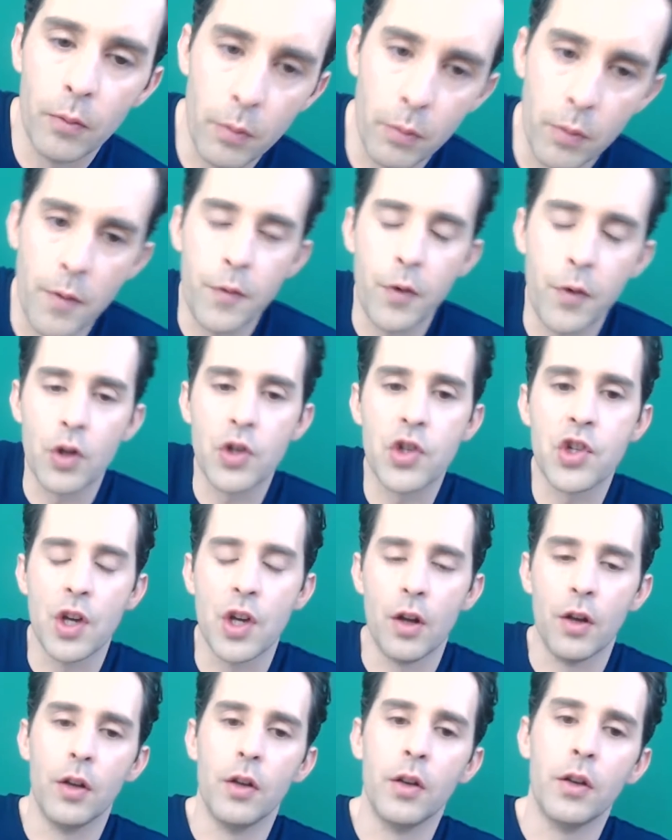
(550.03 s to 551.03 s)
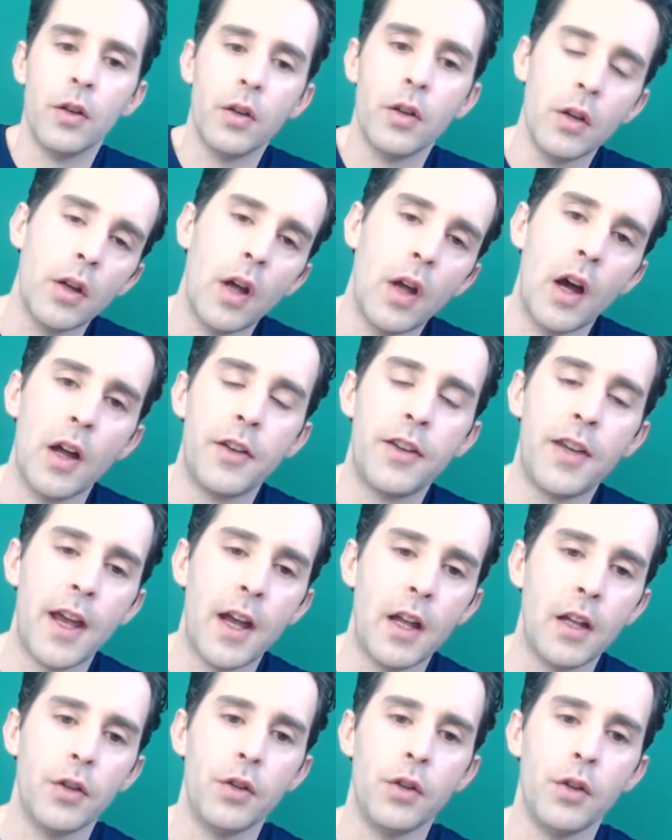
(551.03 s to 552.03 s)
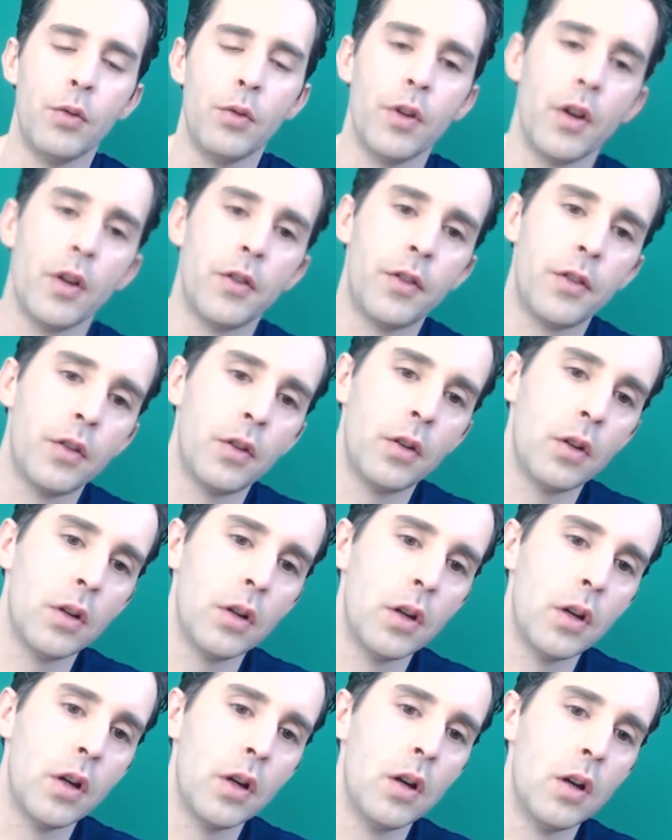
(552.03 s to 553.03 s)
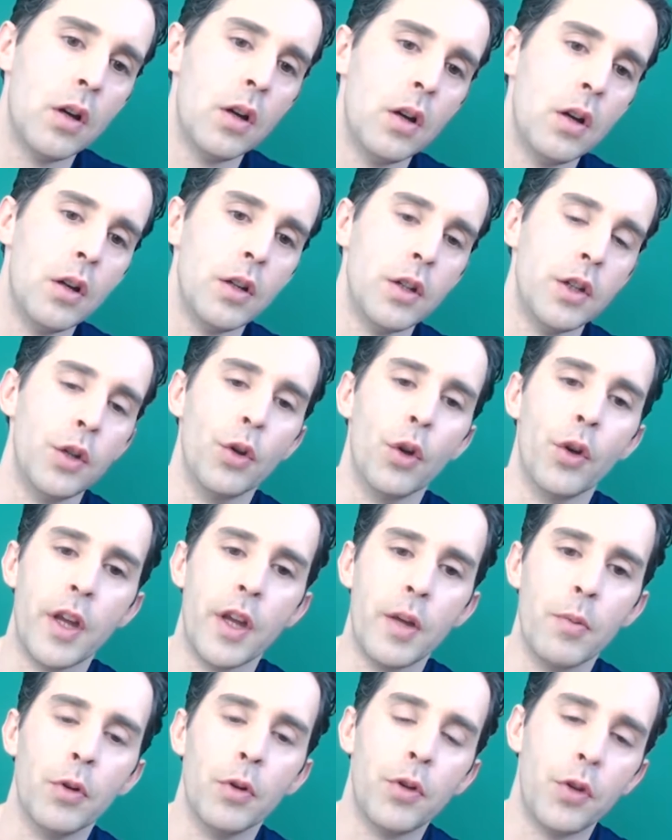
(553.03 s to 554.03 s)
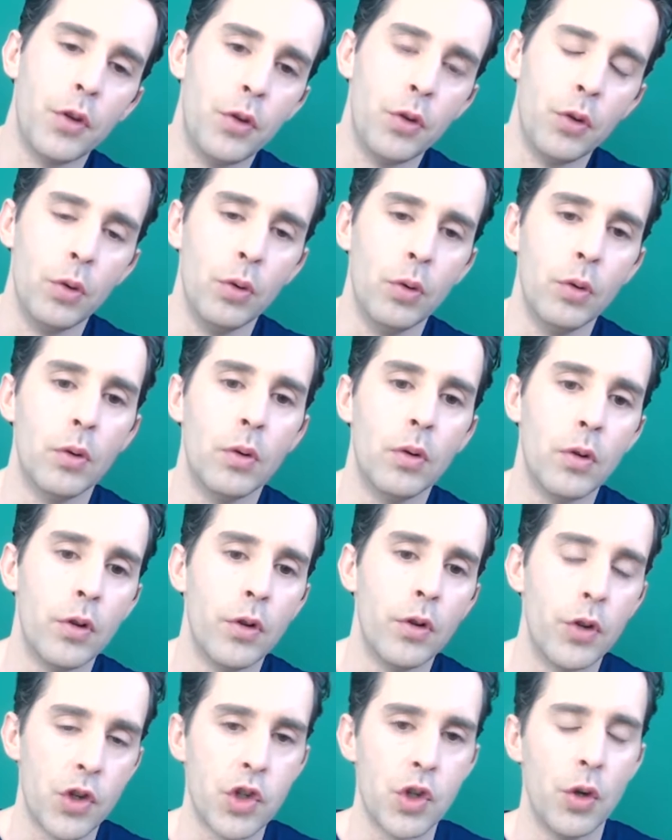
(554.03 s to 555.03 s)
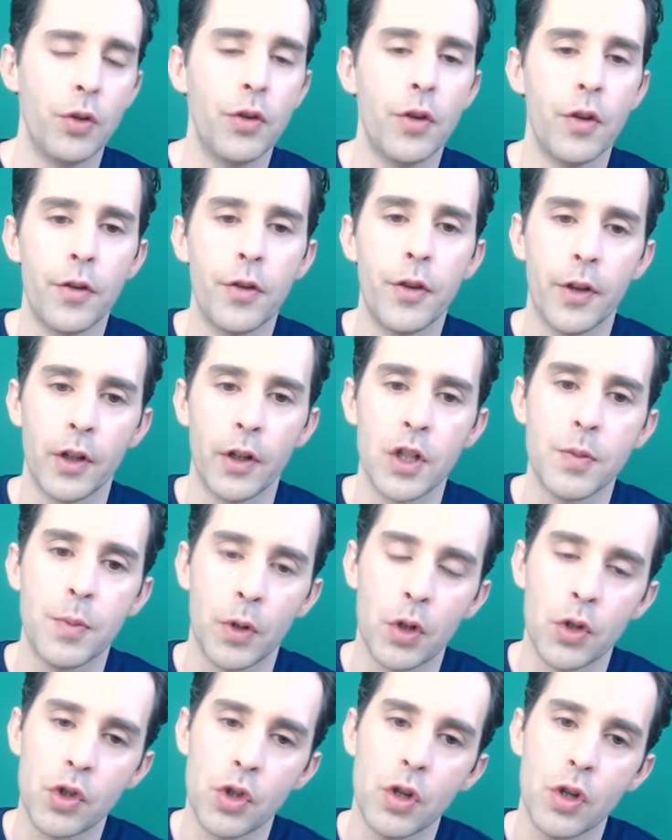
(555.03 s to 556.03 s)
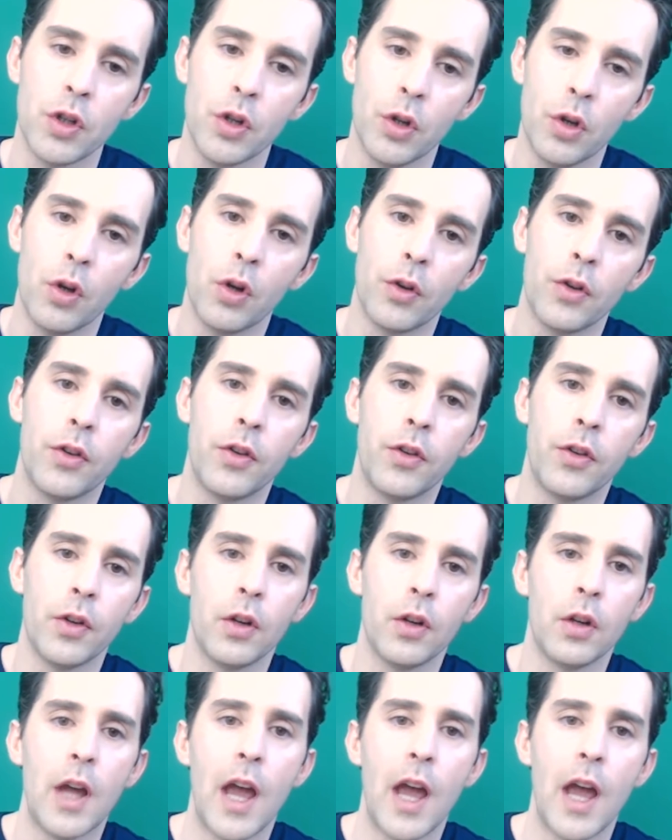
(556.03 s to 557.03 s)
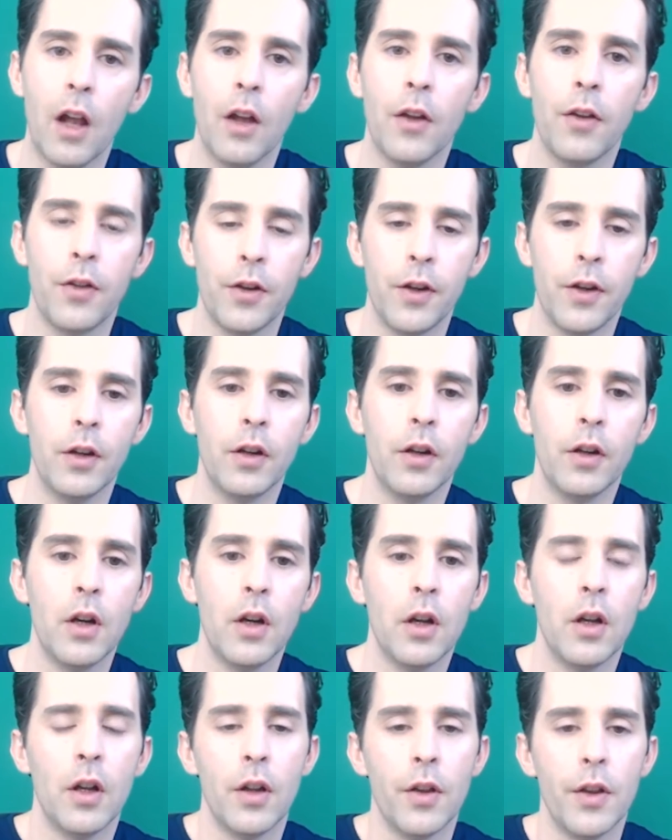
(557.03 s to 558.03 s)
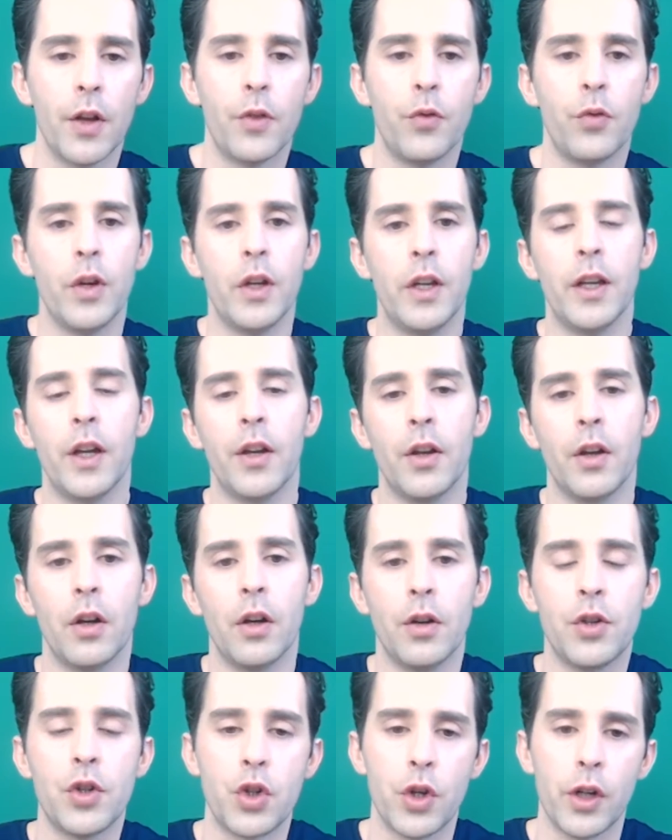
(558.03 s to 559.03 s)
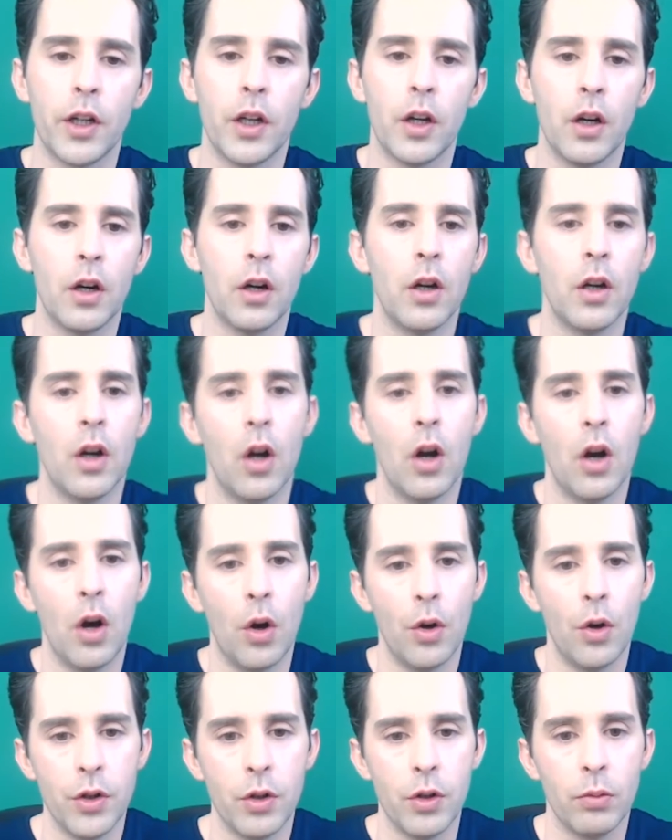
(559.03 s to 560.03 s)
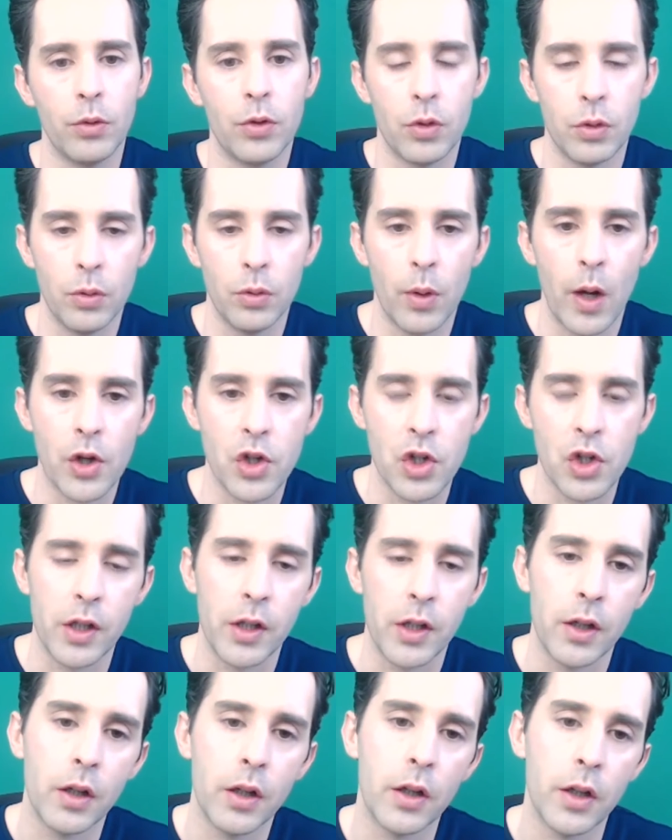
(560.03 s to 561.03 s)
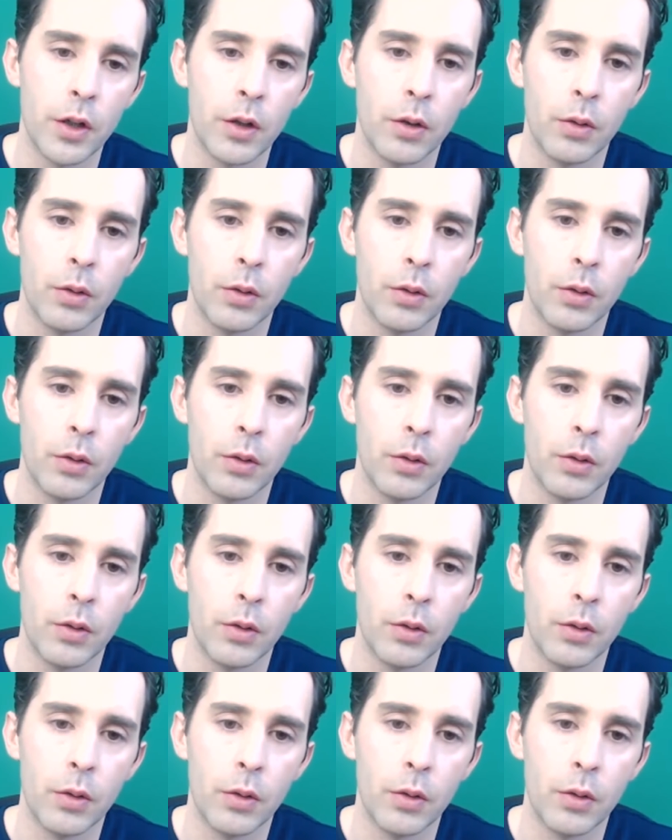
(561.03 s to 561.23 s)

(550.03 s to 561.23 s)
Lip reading: With your son telling you that you're not able to do the certain things because you're not healthy, that really had a trigger on you to actually,